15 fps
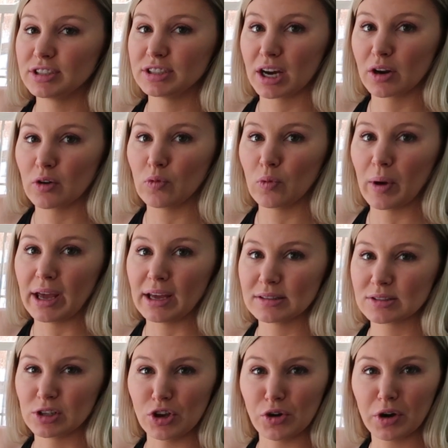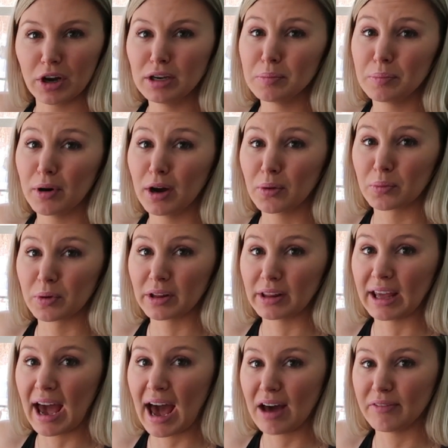a ton of weight, so you couldn't put
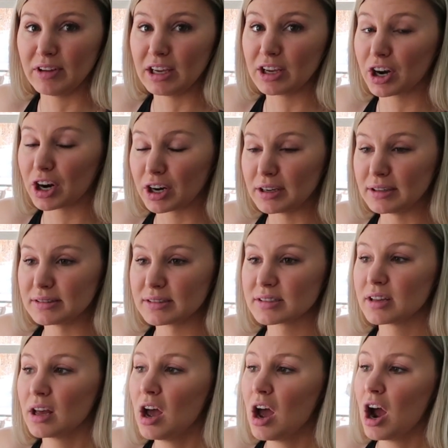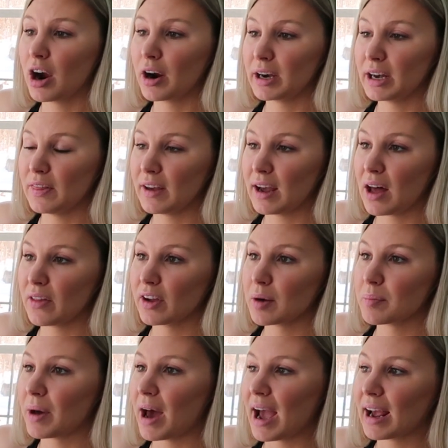really heavy curtains or anything on
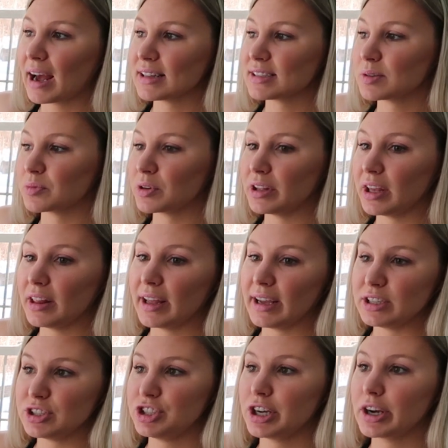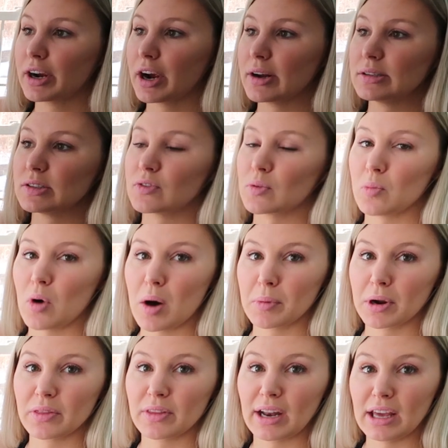there, but I got some really light sheer curtains from
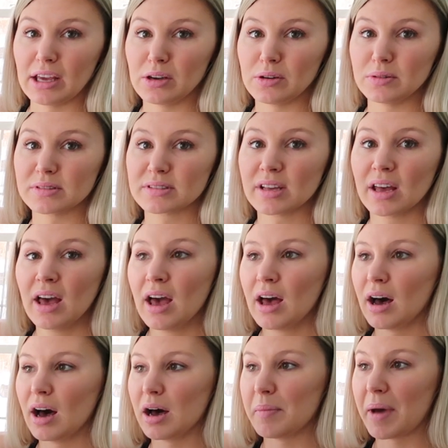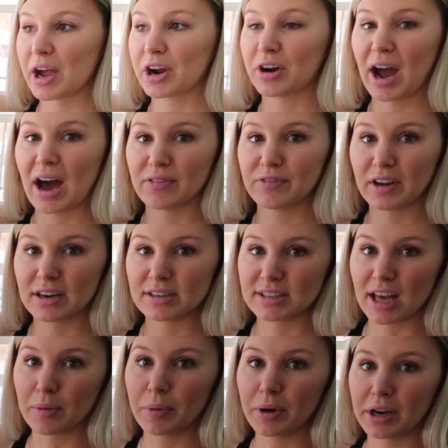Walmart that I use at craft fairs.
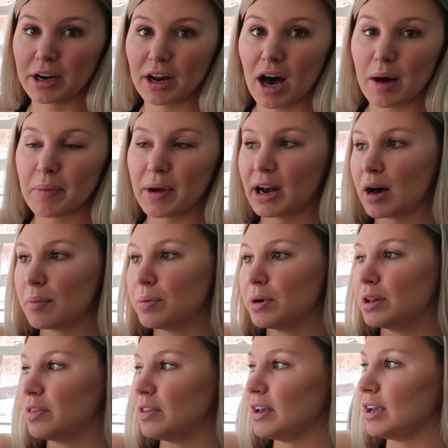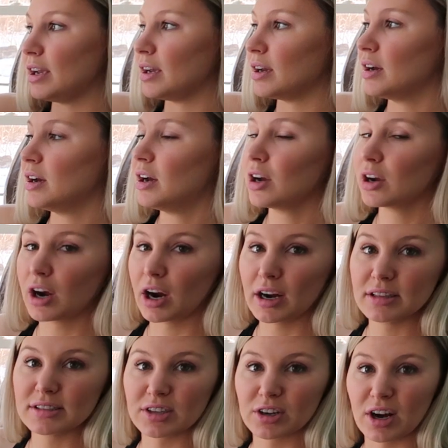I'll put it up and I'll put the
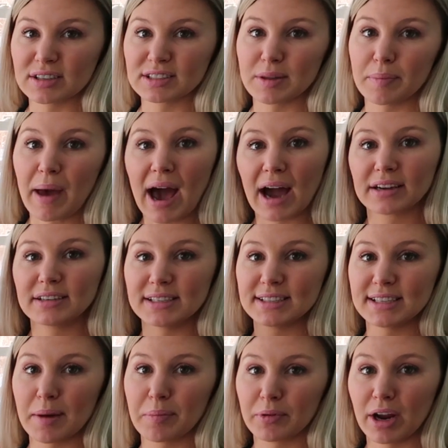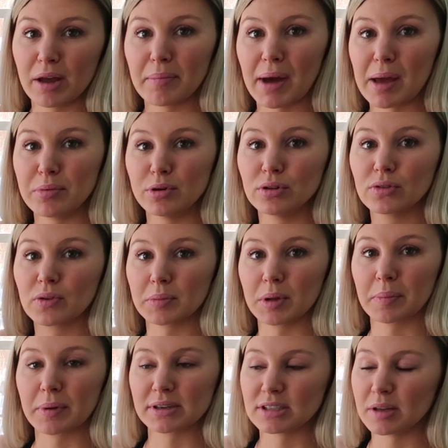curtains across the back to separate my booth from
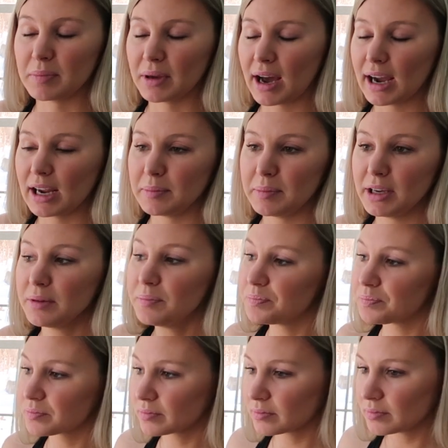the person behind me.